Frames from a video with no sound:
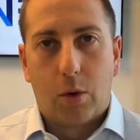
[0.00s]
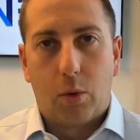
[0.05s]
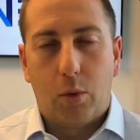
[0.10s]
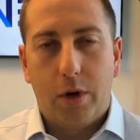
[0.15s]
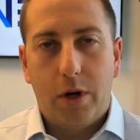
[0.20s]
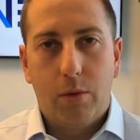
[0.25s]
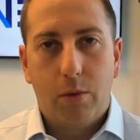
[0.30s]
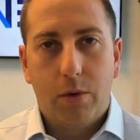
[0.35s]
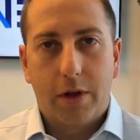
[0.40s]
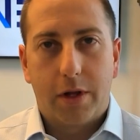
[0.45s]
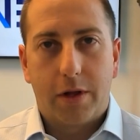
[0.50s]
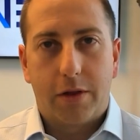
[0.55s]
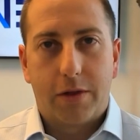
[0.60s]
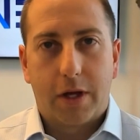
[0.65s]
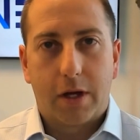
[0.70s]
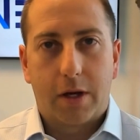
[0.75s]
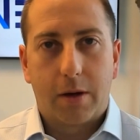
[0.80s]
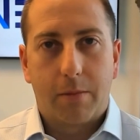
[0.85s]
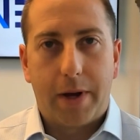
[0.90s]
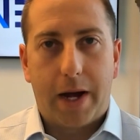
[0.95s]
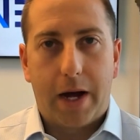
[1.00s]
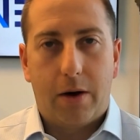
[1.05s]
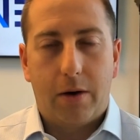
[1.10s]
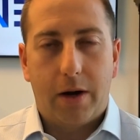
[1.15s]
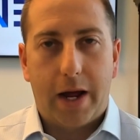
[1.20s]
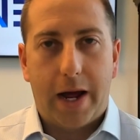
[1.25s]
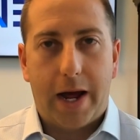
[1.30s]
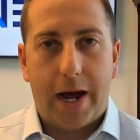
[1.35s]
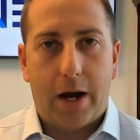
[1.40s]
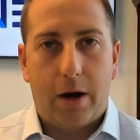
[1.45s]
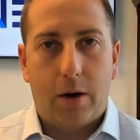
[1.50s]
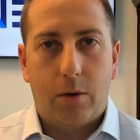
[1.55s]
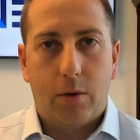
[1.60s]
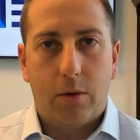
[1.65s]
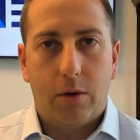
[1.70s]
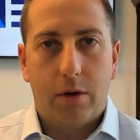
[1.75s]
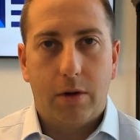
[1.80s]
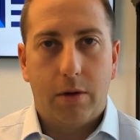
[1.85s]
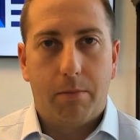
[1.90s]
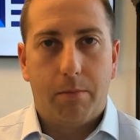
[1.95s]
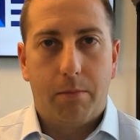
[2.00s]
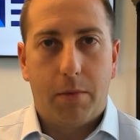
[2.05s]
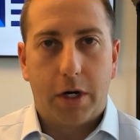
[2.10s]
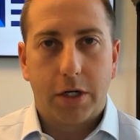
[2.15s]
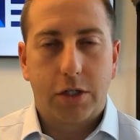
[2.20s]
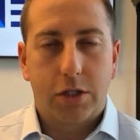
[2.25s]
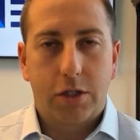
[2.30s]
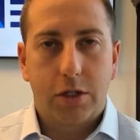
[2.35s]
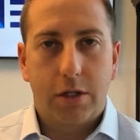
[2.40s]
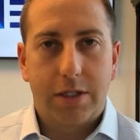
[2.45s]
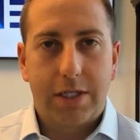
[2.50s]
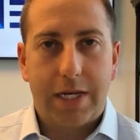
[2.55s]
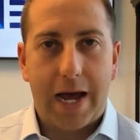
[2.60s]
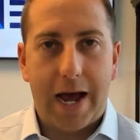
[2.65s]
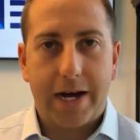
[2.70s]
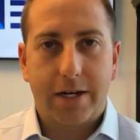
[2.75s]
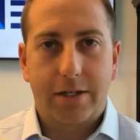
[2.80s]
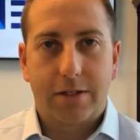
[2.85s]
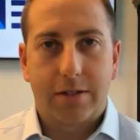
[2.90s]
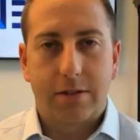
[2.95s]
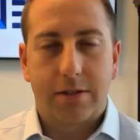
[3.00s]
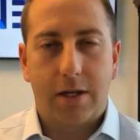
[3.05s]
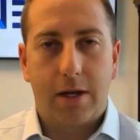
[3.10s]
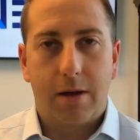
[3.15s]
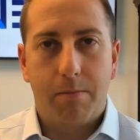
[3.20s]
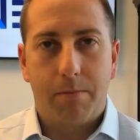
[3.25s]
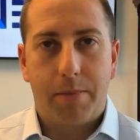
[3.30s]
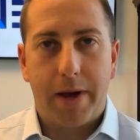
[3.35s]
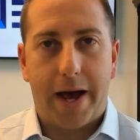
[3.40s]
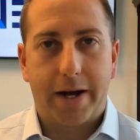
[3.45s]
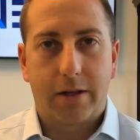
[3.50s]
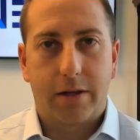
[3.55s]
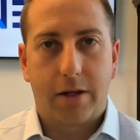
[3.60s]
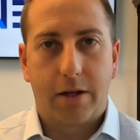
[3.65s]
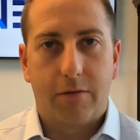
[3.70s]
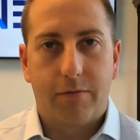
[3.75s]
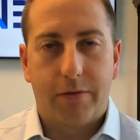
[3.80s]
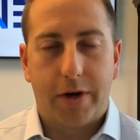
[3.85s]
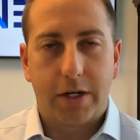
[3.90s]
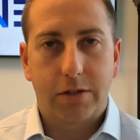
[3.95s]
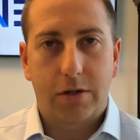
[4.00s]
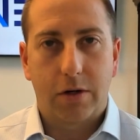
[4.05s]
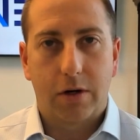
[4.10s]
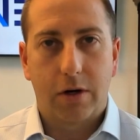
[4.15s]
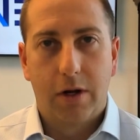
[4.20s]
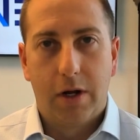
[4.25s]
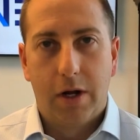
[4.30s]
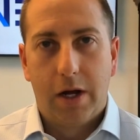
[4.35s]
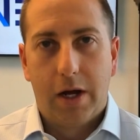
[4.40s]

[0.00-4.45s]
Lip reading: we really think about how much taxes impact the investor.